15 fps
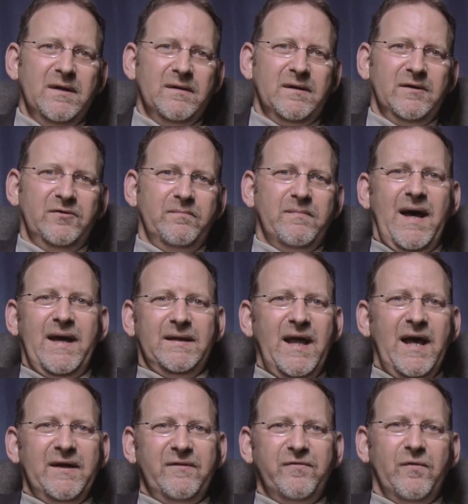because my
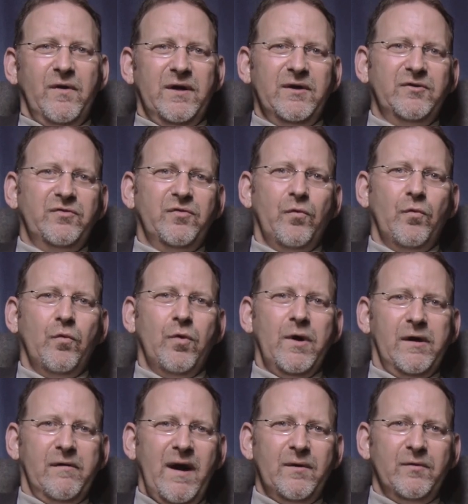life was
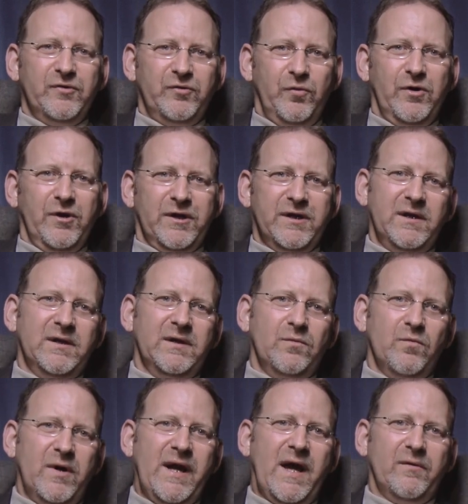where I was working
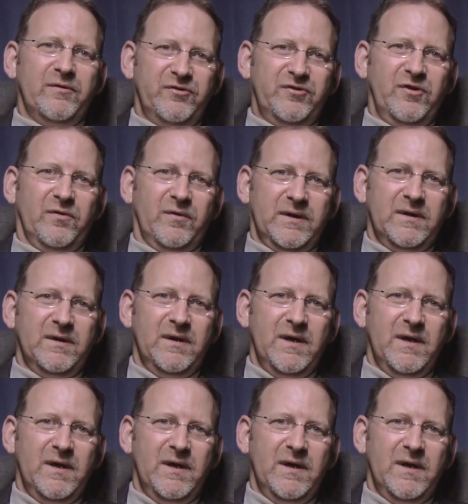and what I was doing.